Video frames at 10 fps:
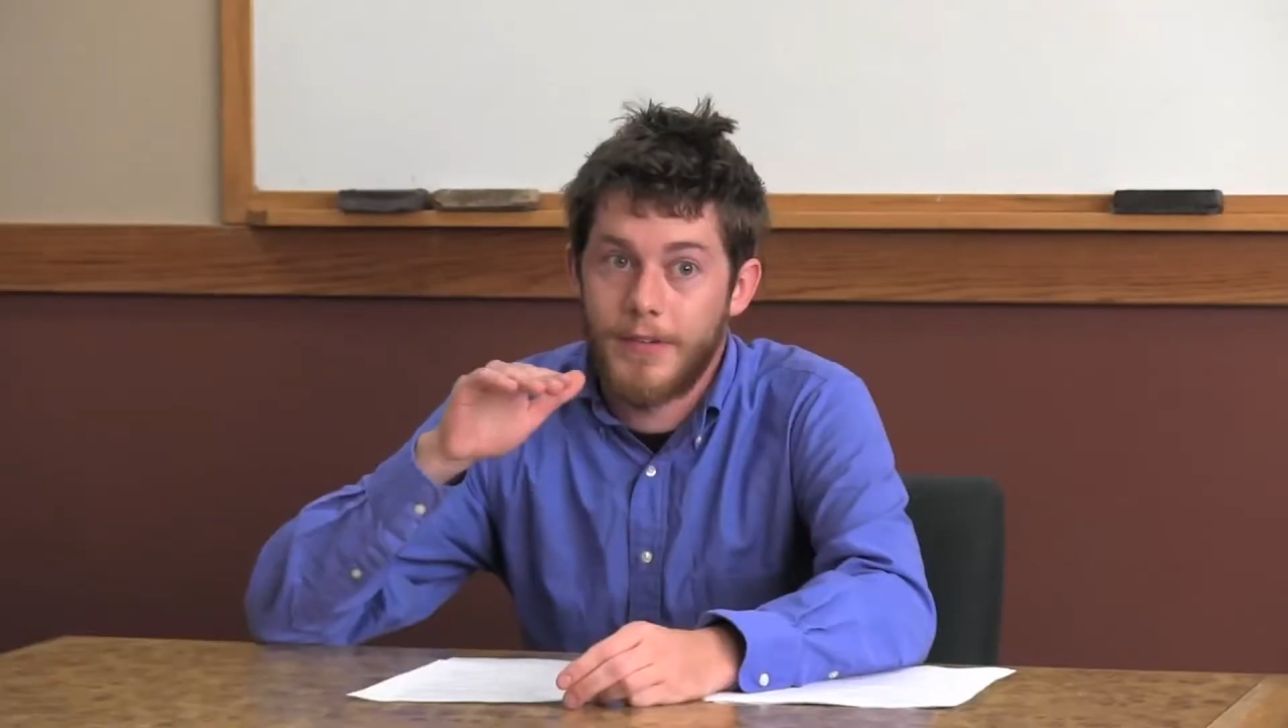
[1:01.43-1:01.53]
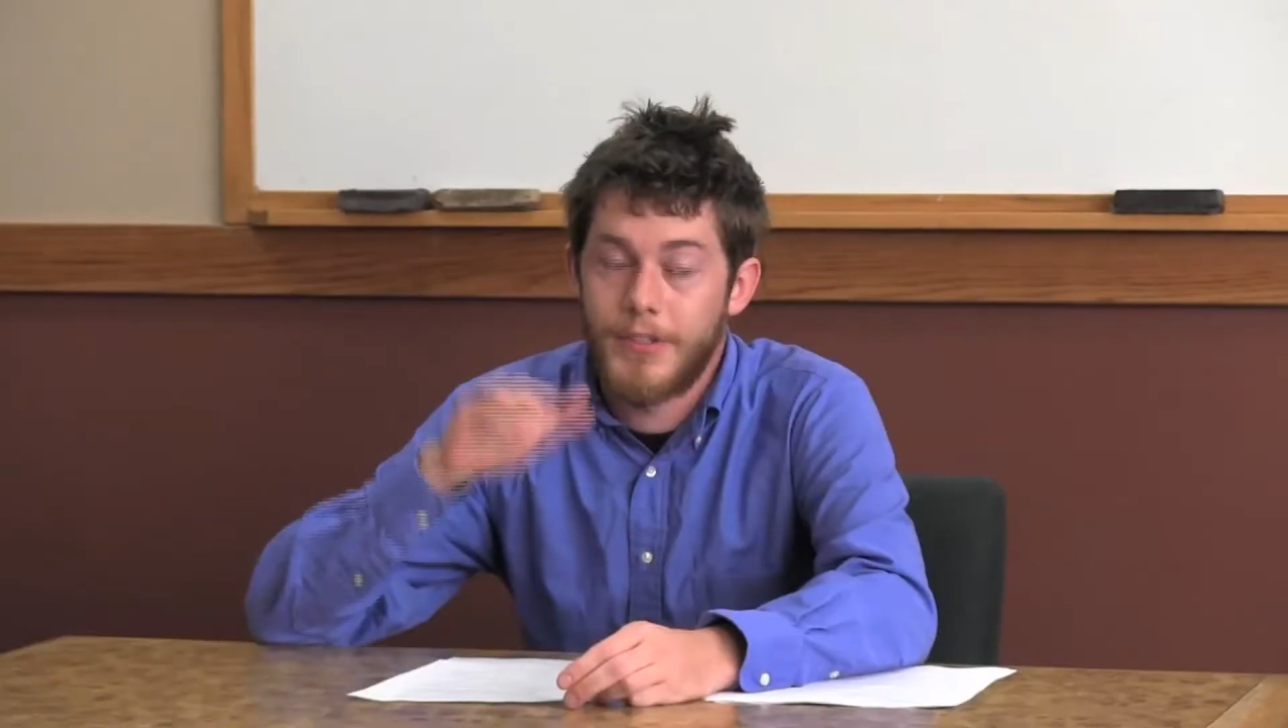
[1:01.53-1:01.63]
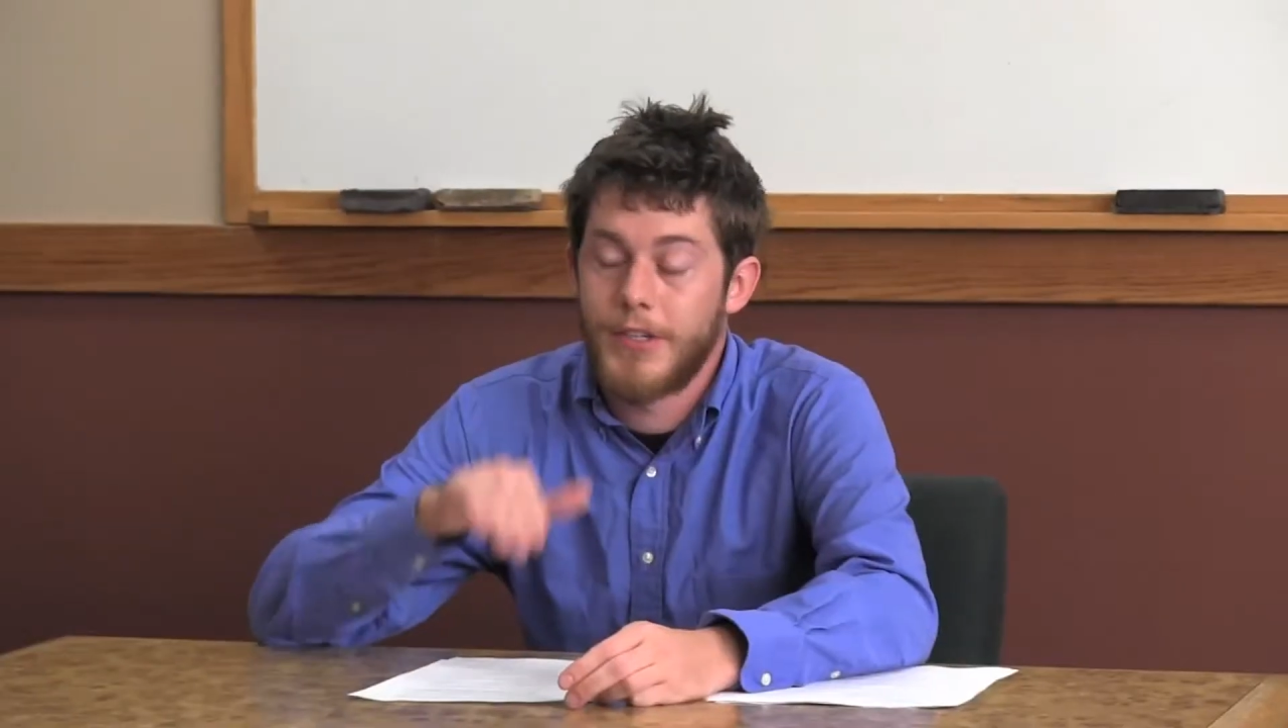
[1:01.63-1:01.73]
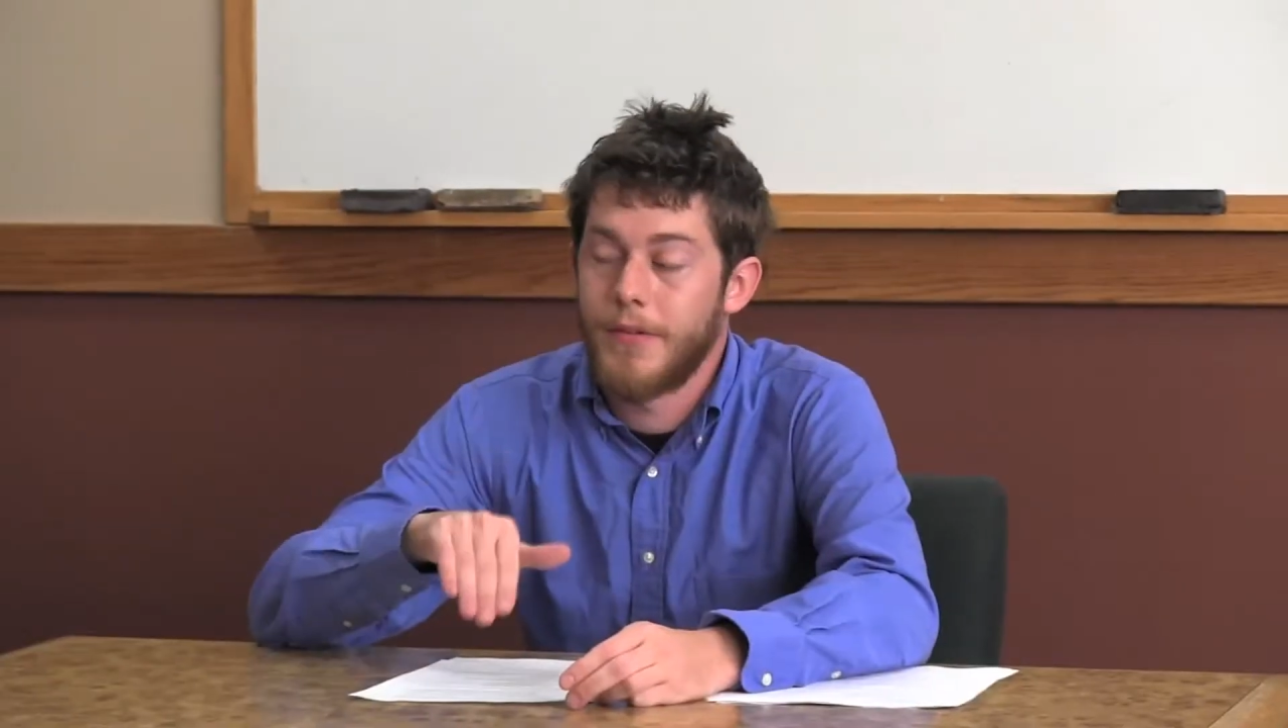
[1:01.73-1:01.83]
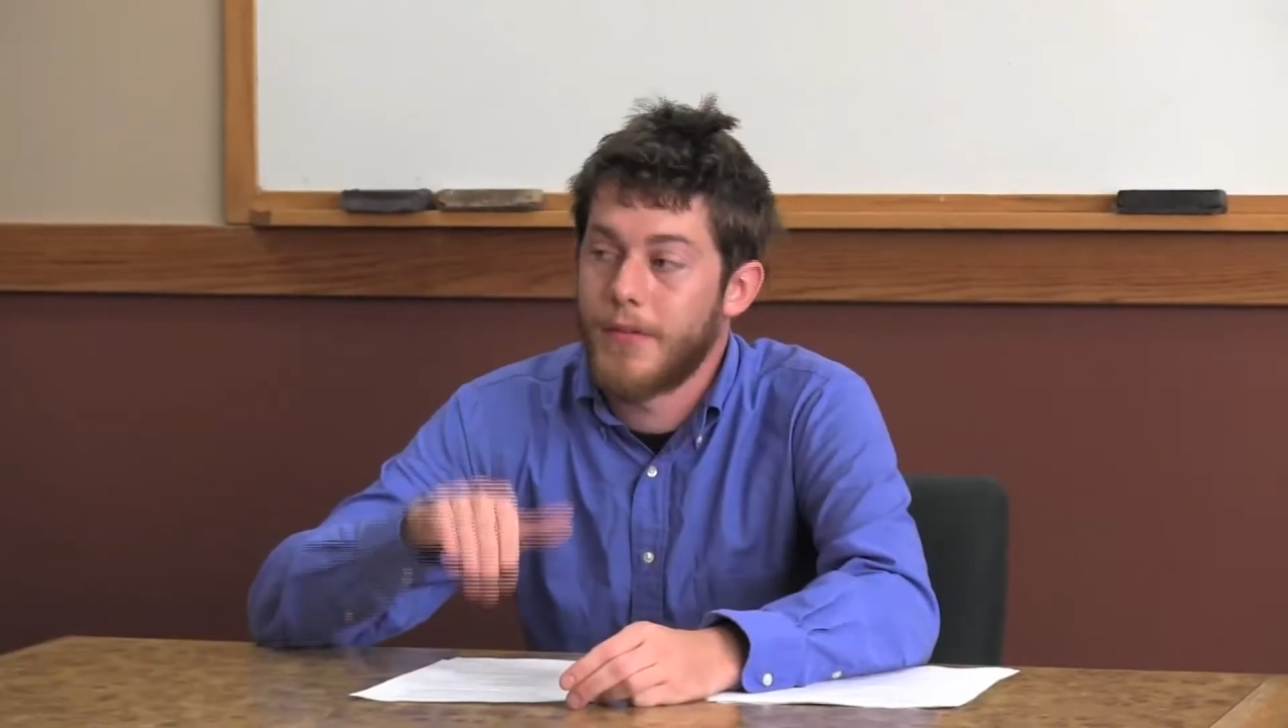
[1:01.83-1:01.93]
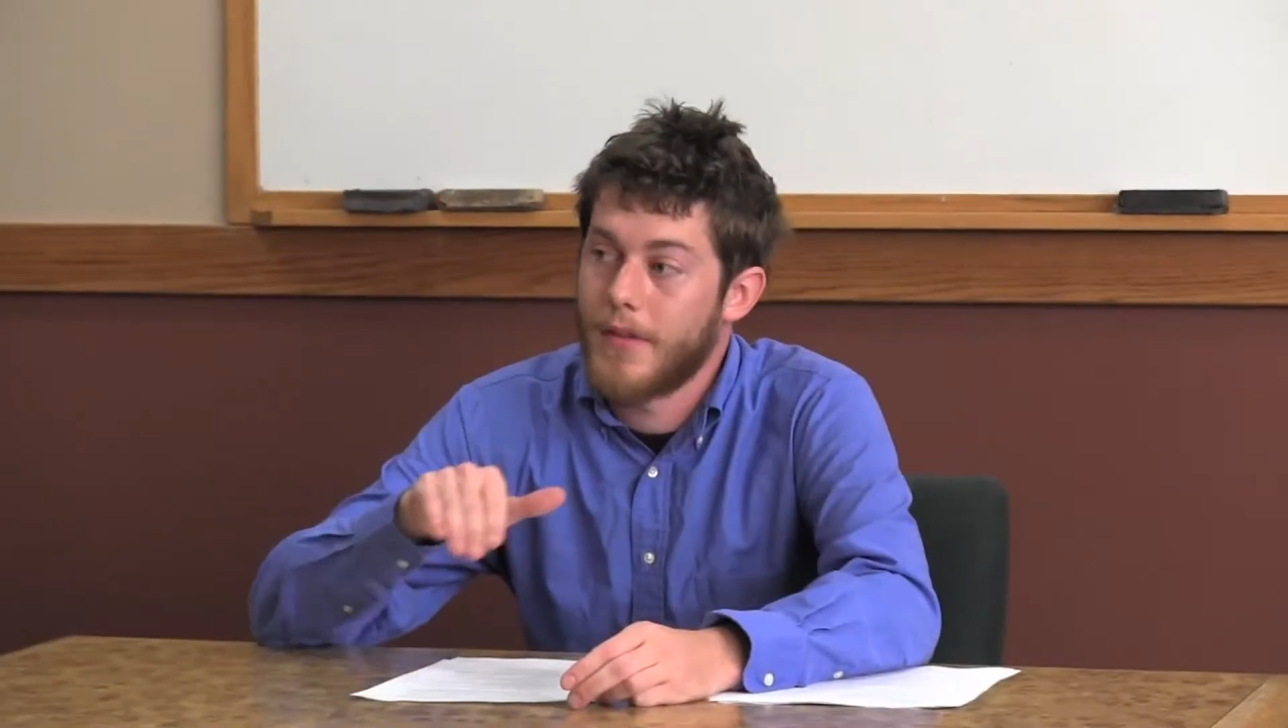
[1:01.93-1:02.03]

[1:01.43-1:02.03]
you shoot